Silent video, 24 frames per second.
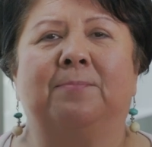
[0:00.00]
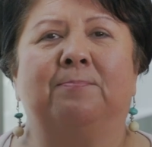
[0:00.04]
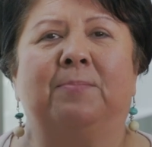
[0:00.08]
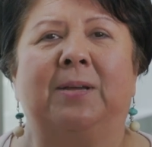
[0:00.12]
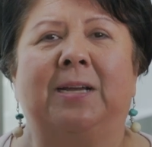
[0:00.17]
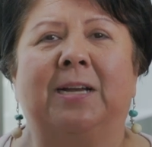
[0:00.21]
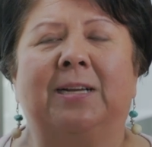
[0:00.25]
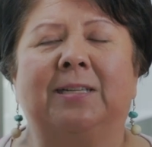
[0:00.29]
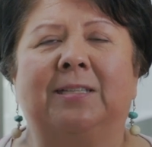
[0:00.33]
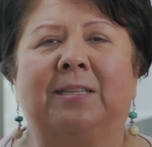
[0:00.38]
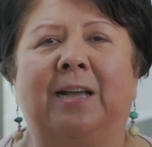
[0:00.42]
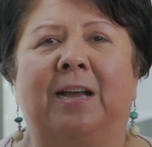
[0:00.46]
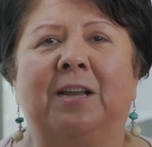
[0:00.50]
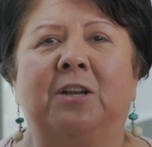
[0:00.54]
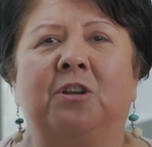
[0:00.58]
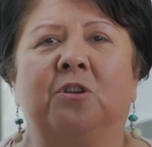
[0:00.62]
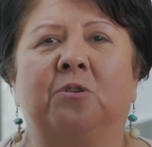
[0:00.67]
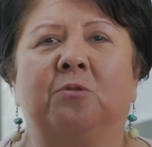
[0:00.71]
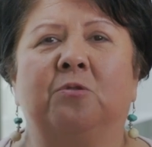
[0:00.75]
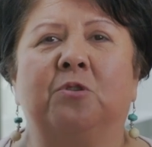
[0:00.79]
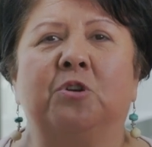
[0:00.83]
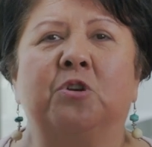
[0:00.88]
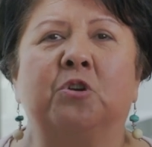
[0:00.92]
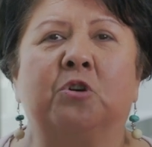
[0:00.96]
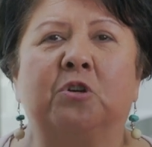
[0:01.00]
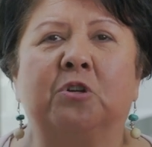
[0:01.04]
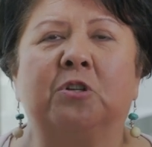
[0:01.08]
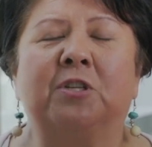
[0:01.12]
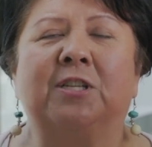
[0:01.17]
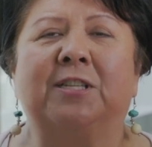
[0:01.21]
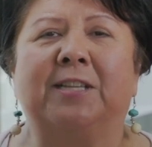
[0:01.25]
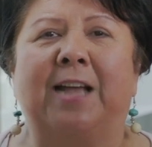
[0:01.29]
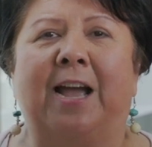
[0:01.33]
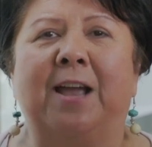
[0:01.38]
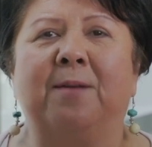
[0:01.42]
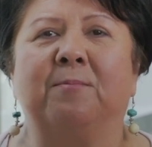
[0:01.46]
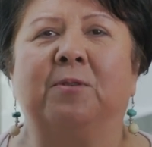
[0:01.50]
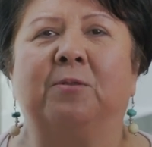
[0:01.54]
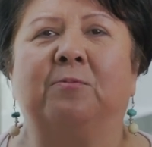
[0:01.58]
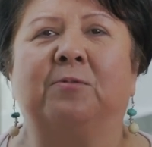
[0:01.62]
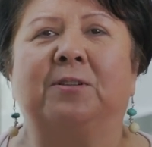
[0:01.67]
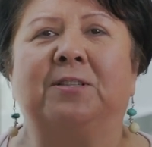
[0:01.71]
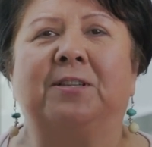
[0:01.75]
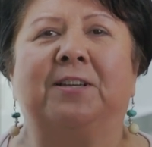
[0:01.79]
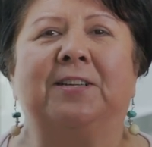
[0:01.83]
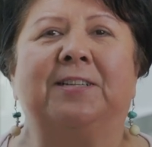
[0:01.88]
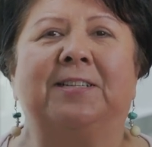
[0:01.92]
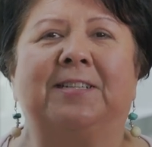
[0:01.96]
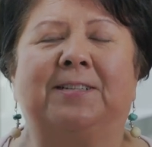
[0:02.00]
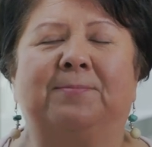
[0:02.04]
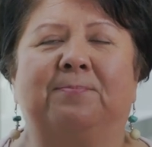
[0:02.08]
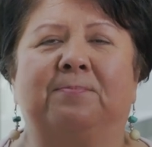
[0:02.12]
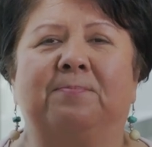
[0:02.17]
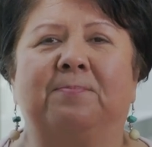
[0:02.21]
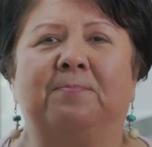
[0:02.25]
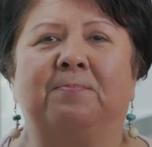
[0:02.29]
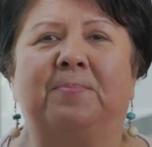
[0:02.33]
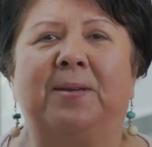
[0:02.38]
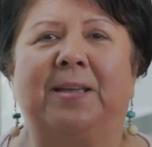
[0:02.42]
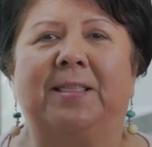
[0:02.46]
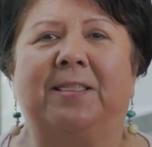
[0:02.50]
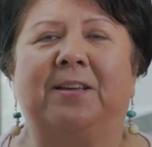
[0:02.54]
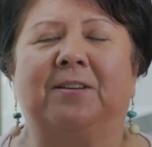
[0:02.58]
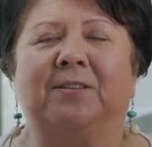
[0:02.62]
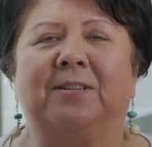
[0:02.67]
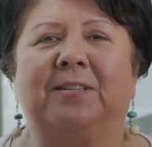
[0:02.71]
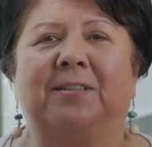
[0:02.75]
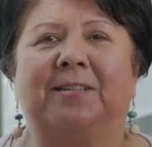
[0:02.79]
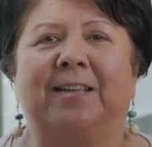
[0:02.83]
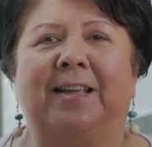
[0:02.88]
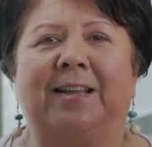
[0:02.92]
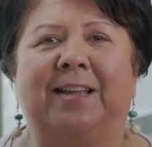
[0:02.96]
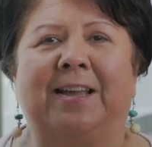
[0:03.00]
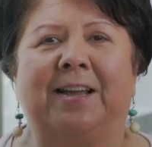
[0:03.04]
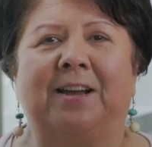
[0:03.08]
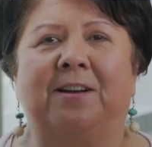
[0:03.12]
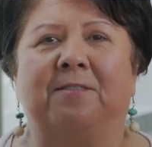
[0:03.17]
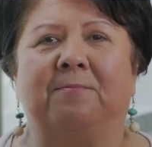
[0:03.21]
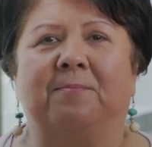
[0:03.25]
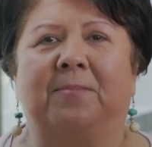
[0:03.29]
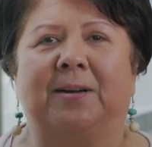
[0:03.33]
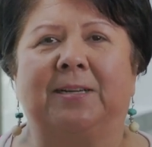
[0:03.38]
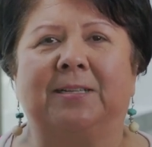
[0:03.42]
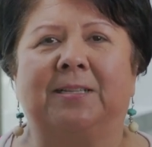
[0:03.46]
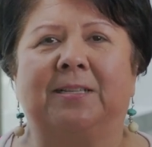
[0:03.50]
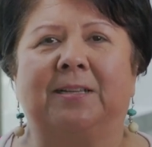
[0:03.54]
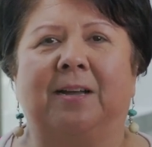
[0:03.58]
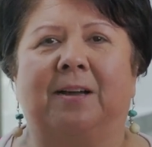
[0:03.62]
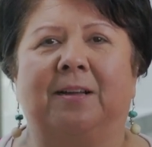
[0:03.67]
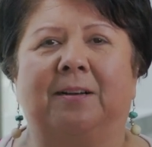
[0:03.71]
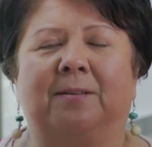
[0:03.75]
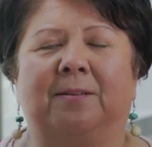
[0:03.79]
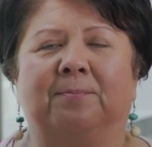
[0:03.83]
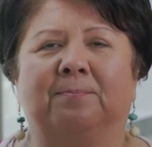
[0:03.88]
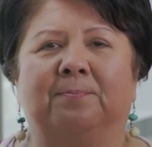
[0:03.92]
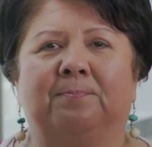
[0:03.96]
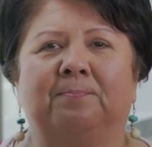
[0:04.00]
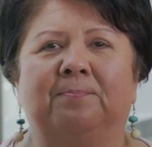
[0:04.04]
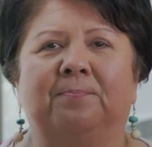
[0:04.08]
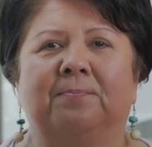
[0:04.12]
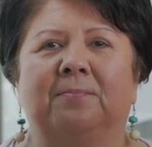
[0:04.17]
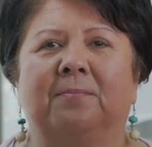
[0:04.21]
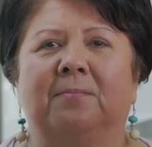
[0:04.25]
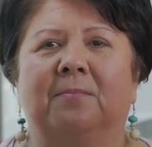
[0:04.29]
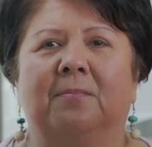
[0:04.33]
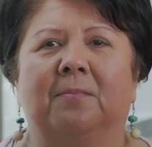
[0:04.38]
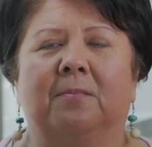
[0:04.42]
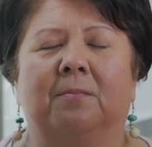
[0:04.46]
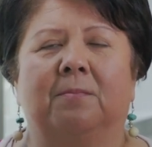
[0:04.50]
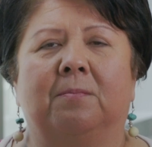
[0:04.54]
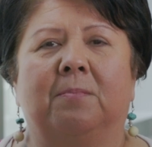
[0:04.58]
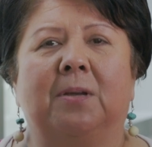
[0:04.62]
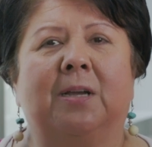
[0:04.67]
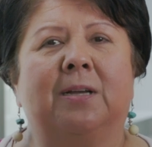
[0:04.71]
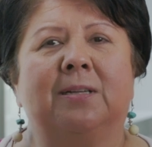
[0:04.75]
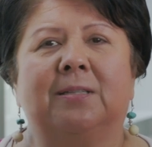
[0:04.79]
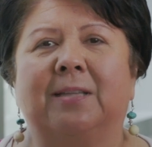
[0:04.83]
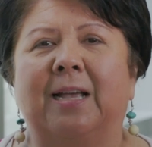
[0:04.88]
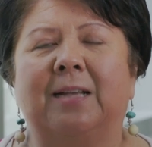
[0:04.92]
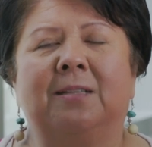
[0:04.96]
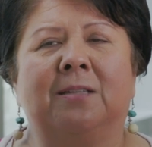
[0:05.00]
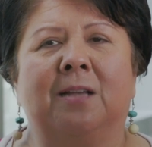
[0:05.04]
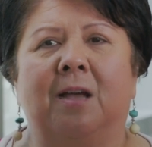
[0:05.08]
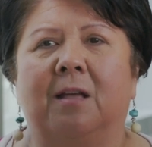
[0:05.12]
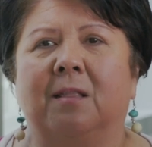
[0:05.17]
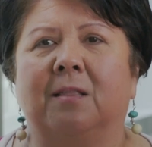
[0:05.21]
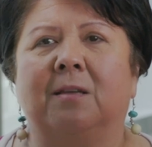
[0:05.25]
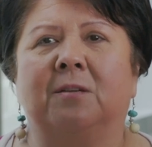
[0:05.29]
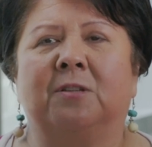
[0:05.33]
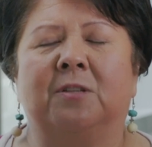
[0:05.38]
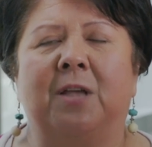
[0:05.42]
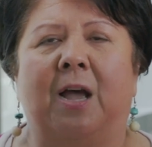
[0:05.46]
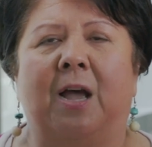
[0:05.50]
because I knew Nurse Simon was going to be there to take care of my son. Because that's how this